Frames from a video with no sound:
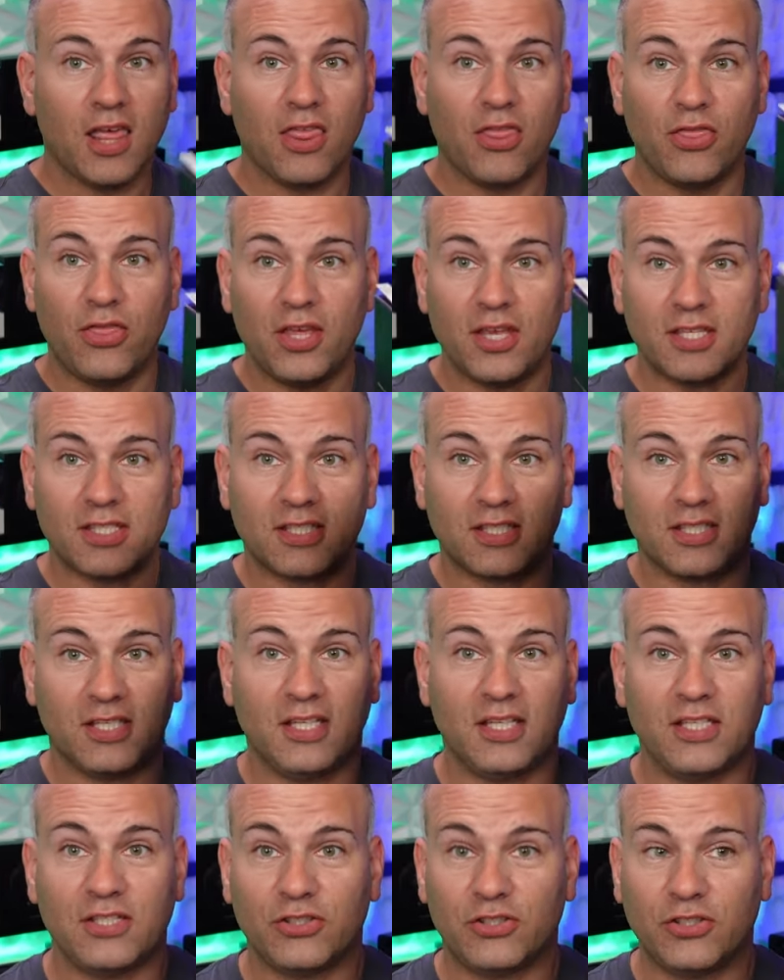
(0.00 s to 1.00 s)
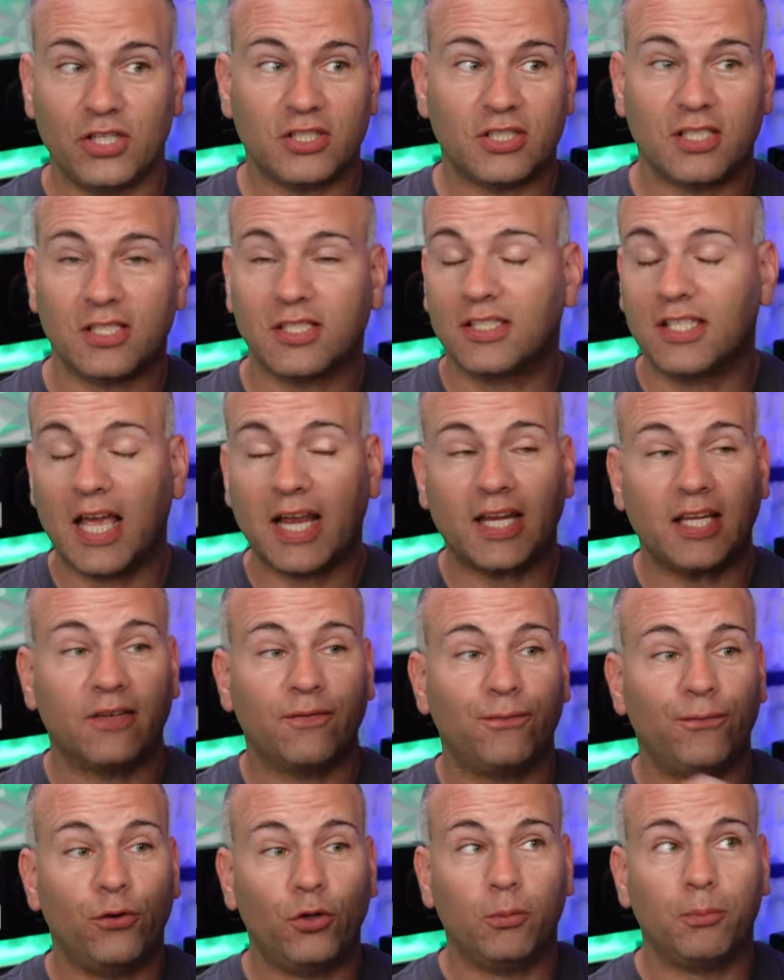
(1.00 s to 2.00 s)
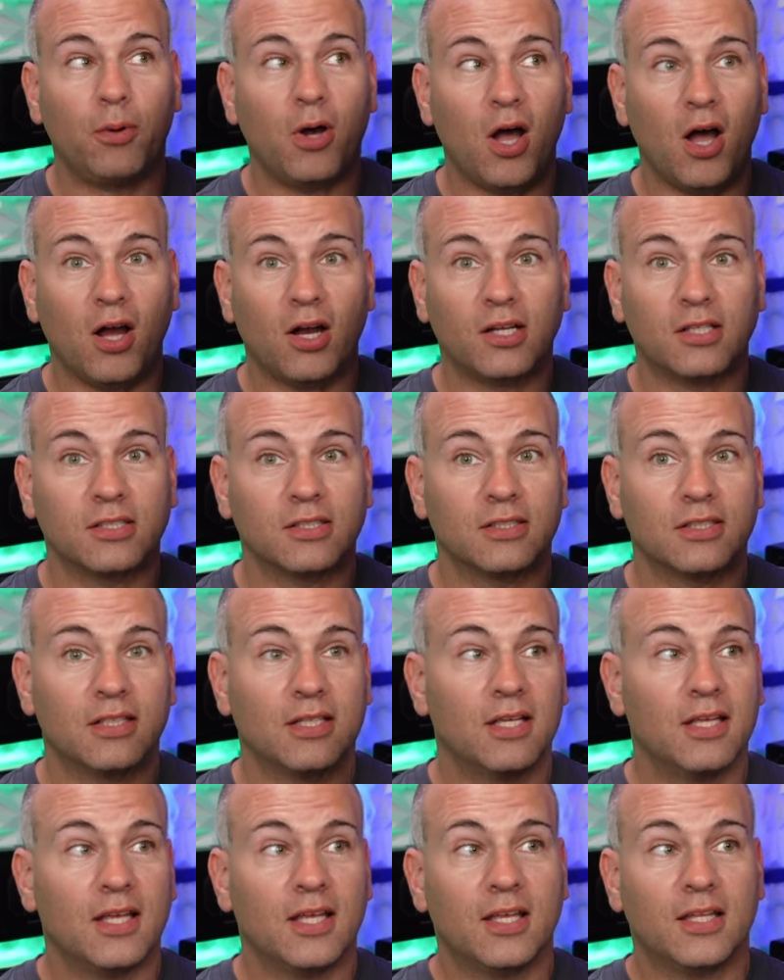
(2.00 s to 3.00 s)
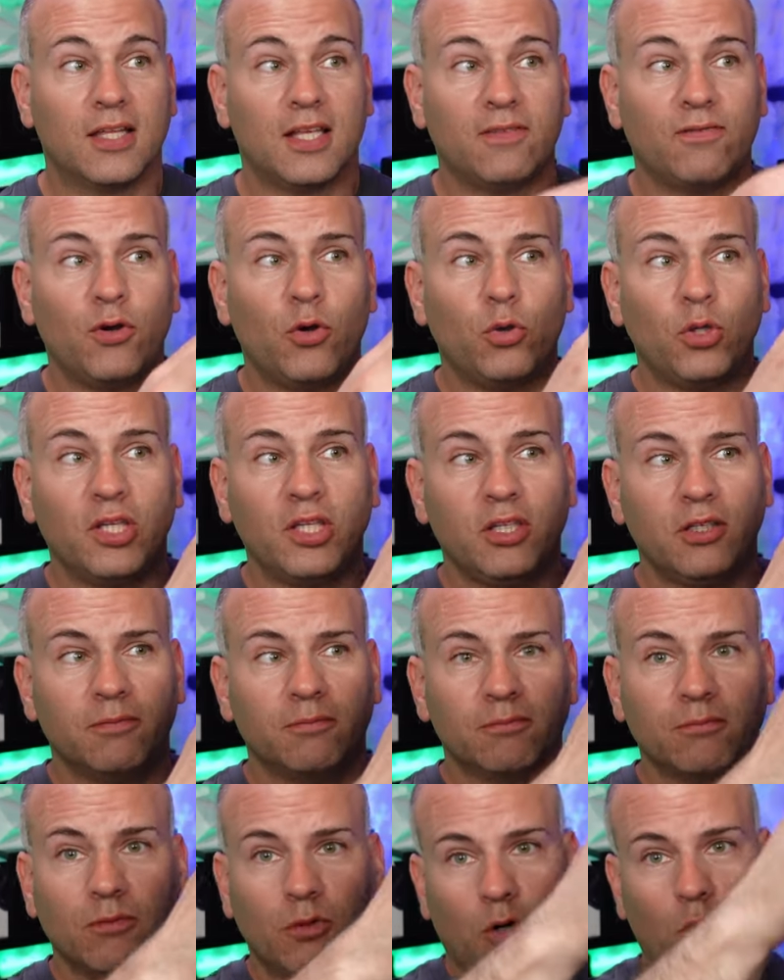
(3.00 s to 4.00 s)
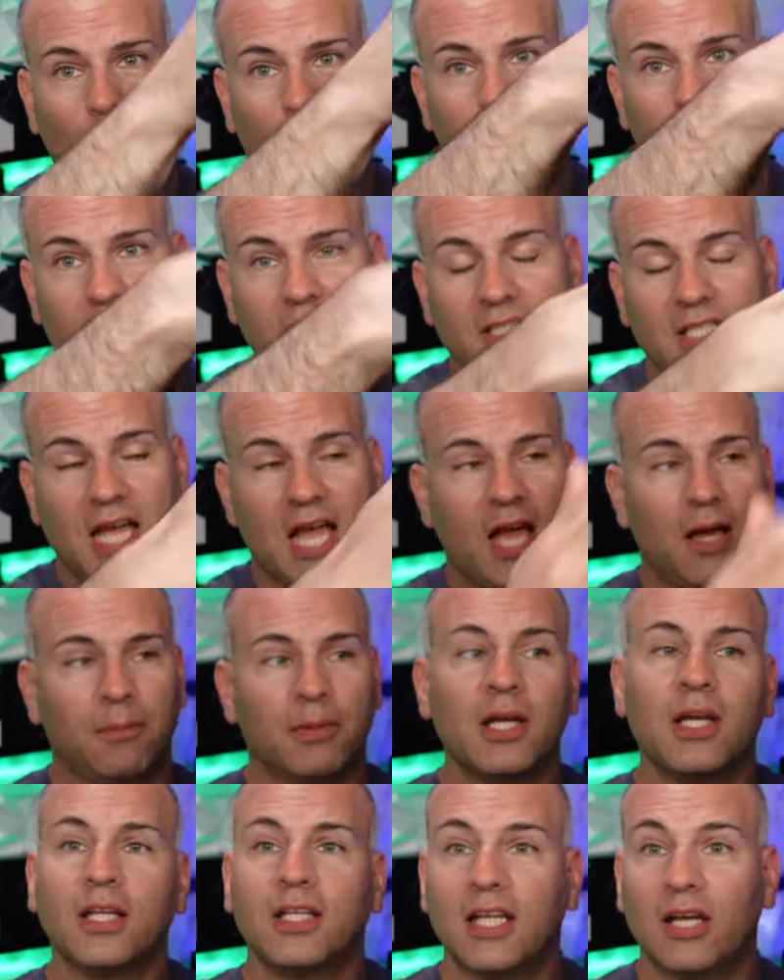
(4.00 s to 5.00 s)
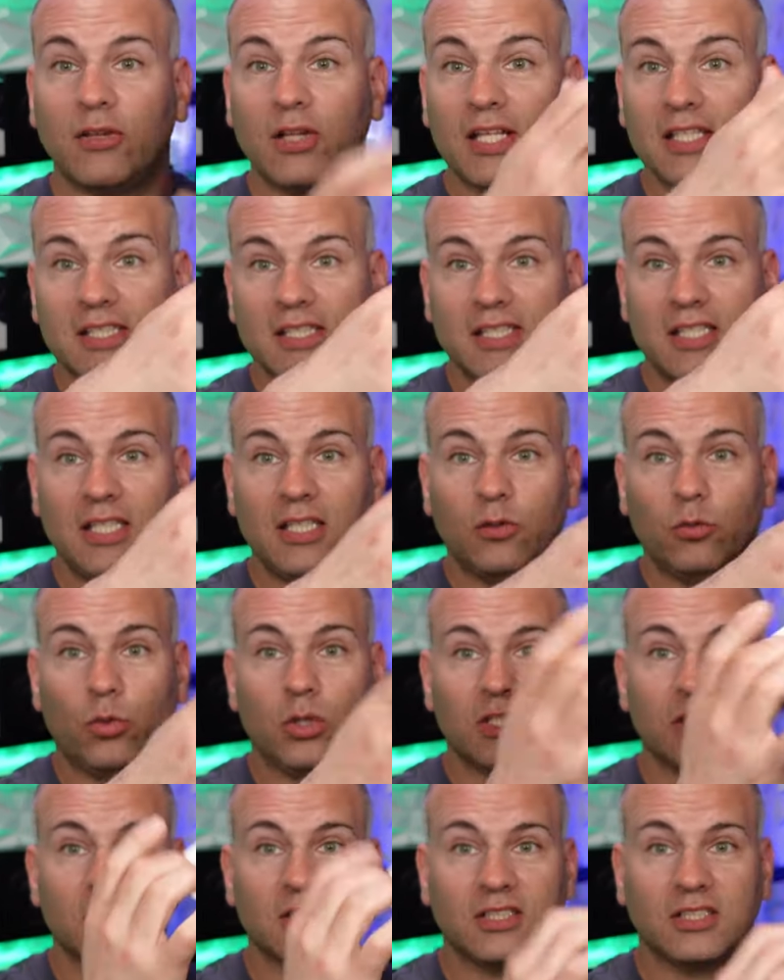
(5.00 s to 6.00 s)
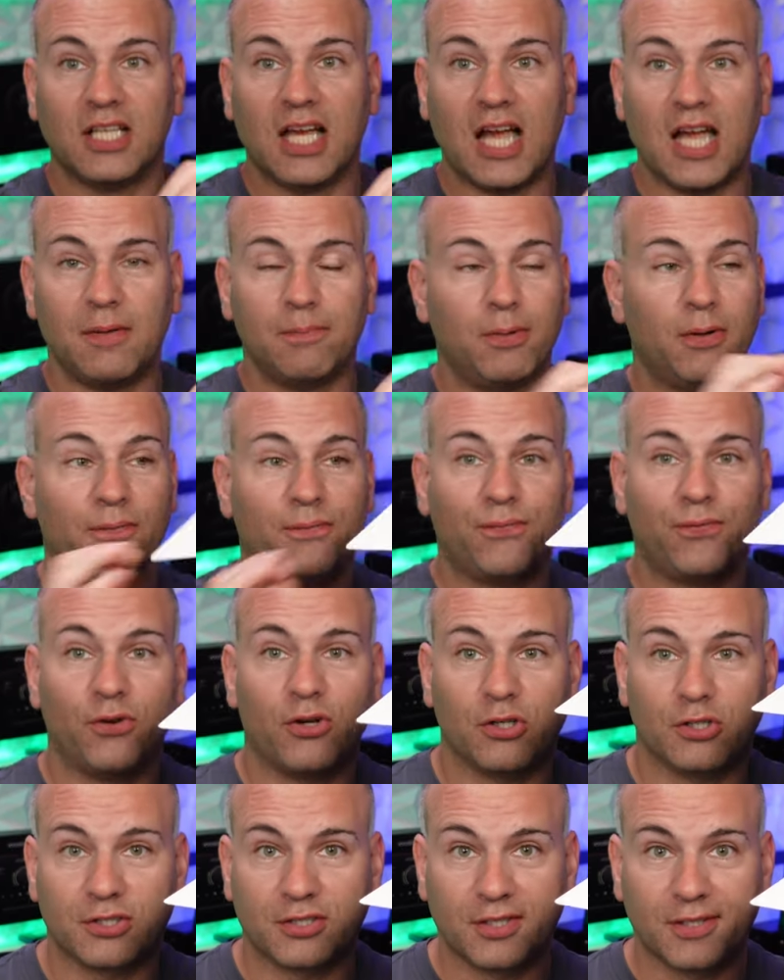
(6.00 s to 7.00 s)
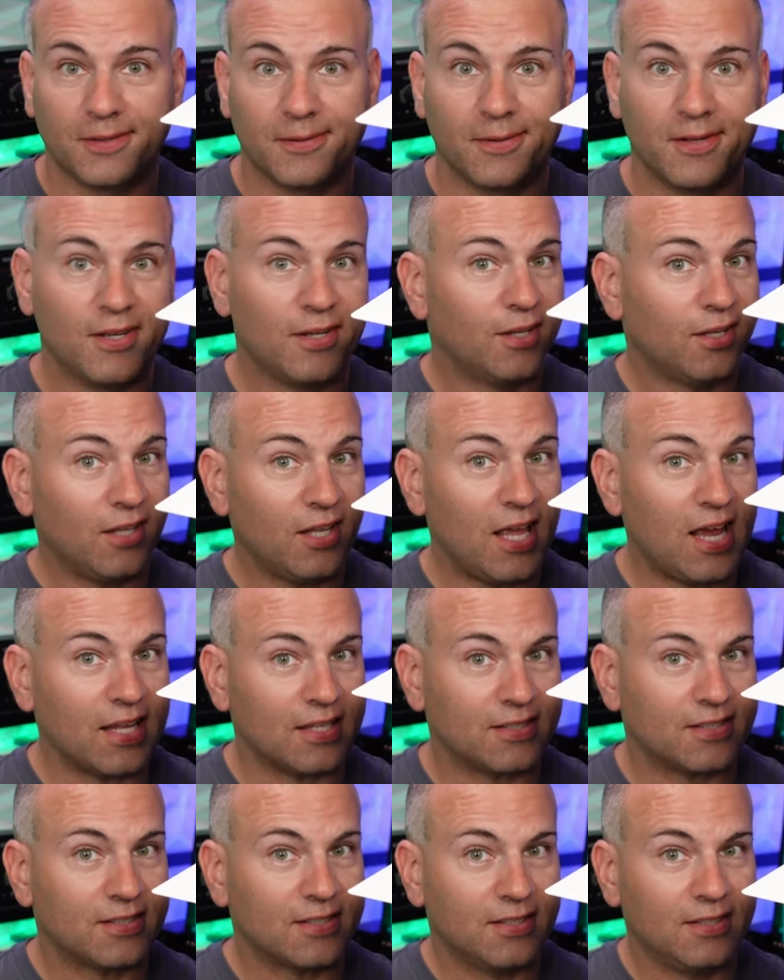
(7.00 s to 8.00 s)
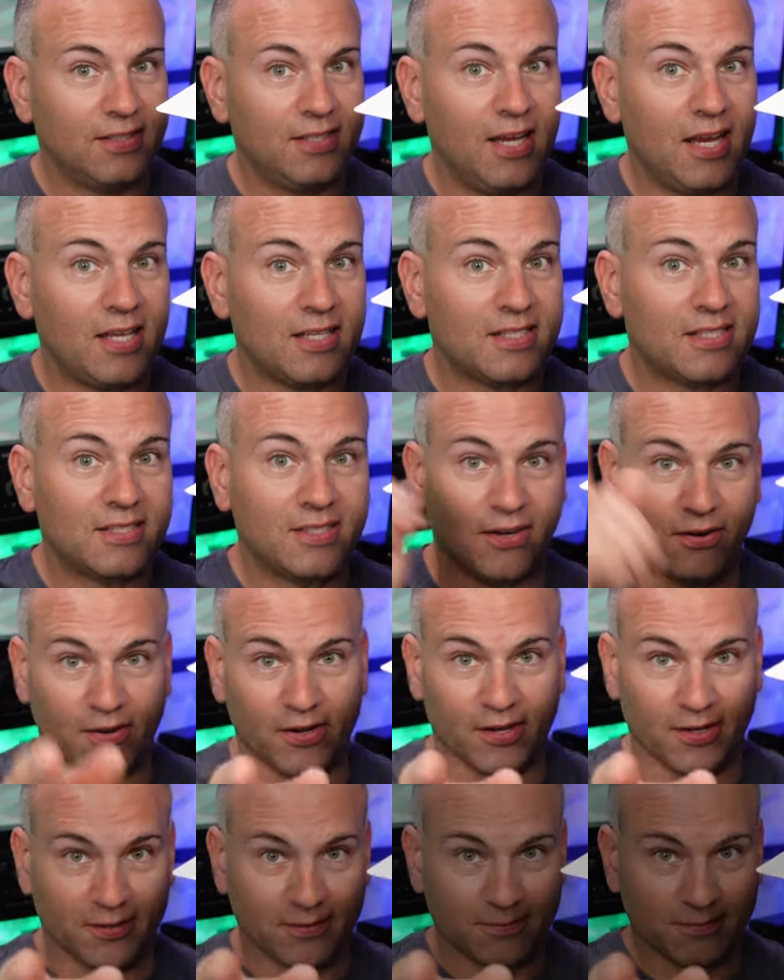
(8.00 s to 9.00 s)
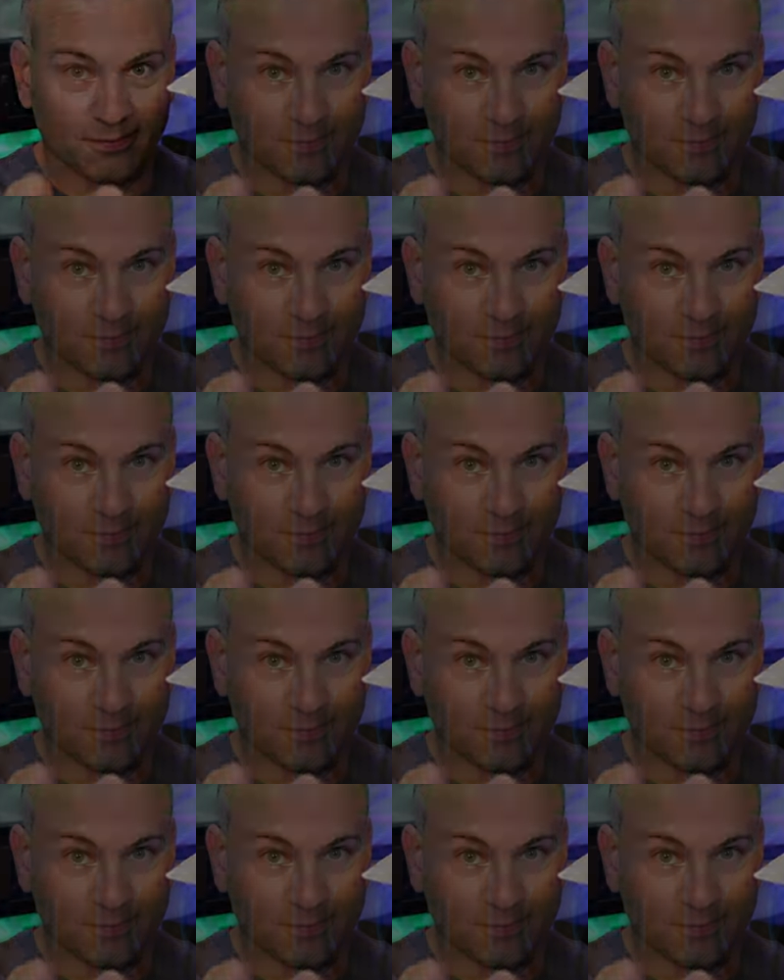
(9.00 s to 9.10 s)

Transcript: This is just a second full box that I've only opened the tab. Now let's see what's inside, but first, let's get started.